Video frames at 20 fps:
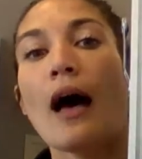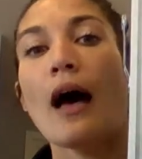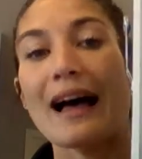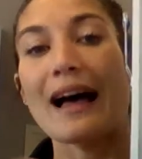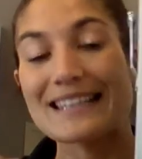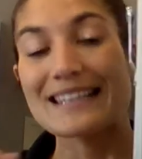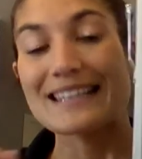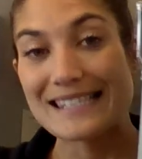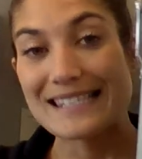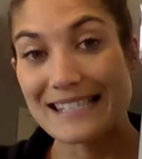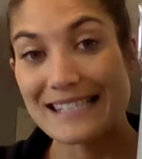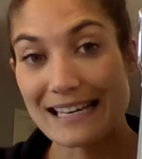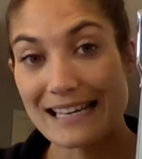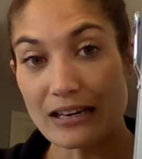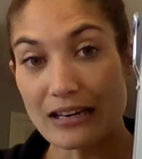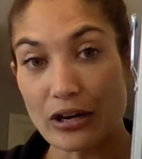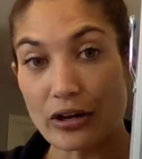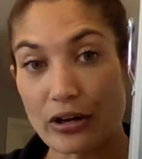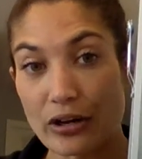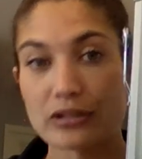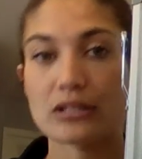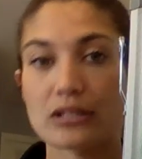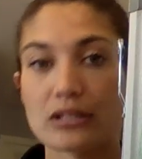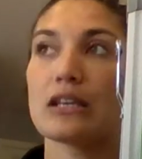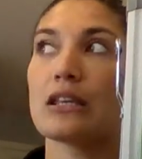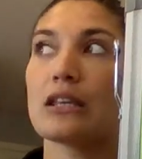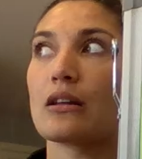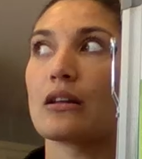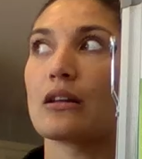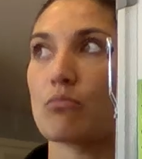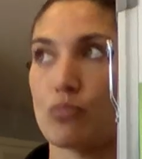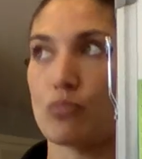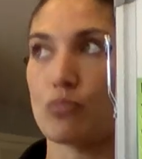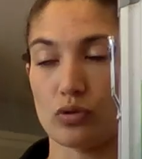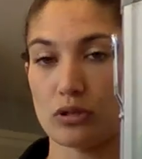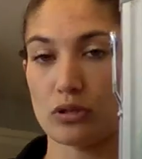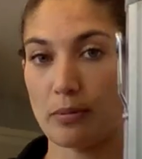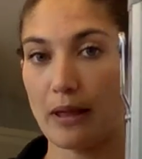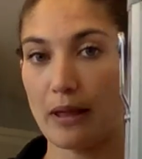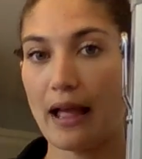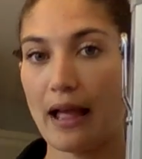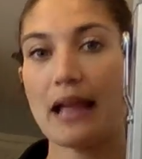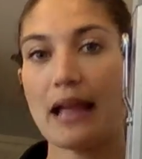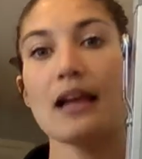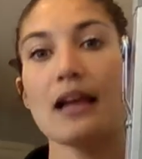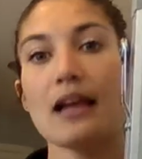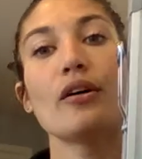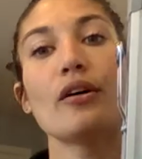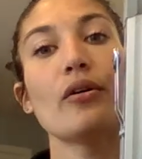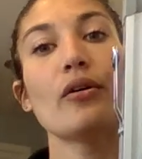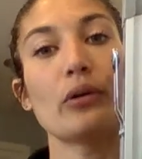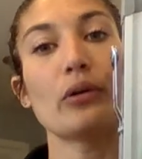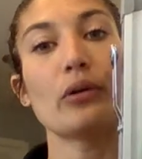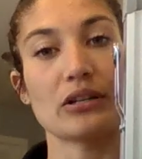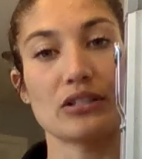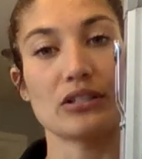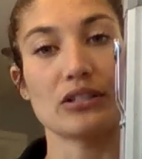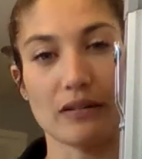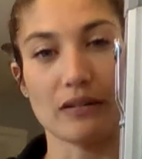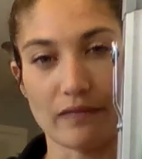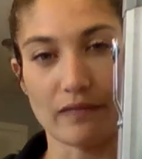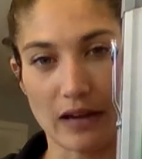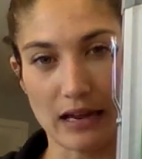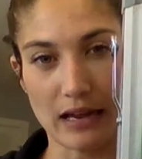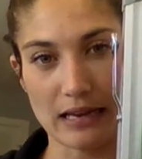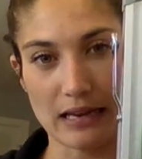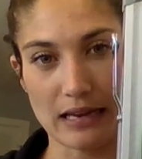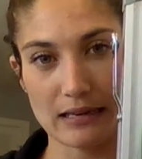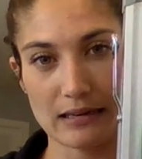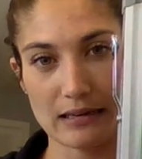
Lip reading: a signal to either multiply or divide.